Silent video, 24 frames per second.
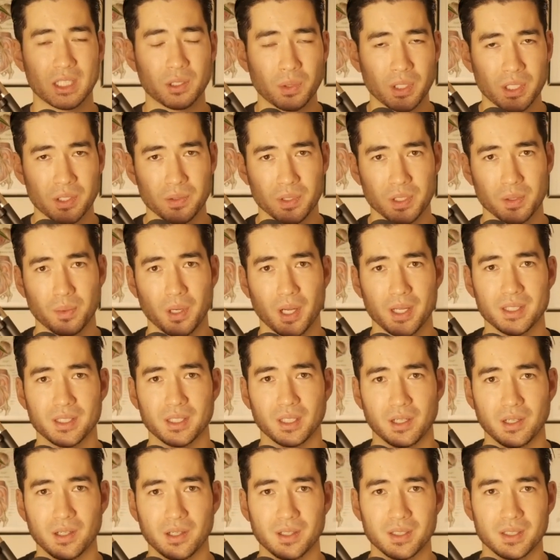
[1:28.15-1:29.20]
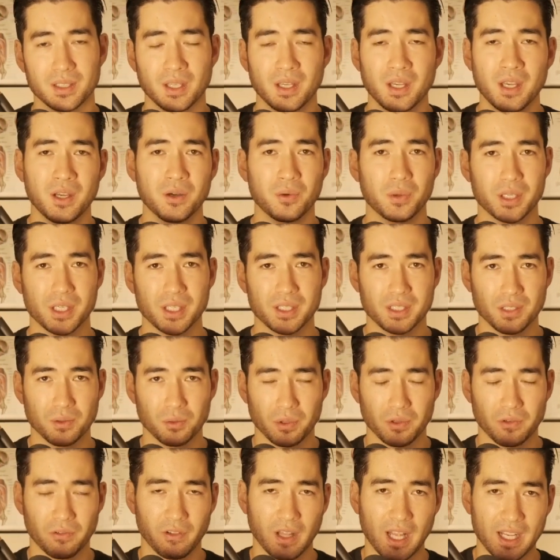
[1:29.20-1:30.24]
twitch response occurs, which is a
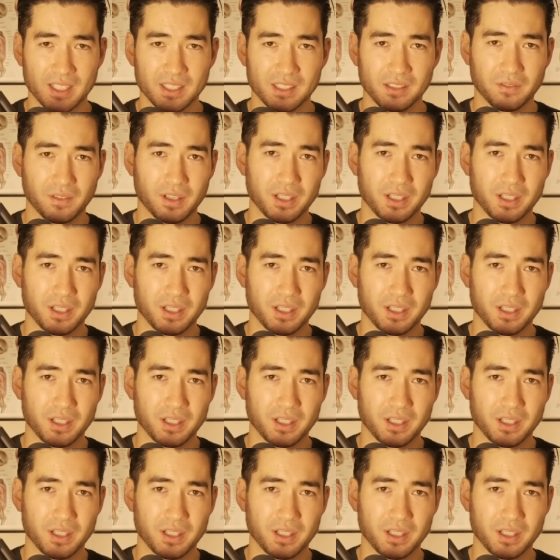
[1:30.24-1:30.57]
reflexive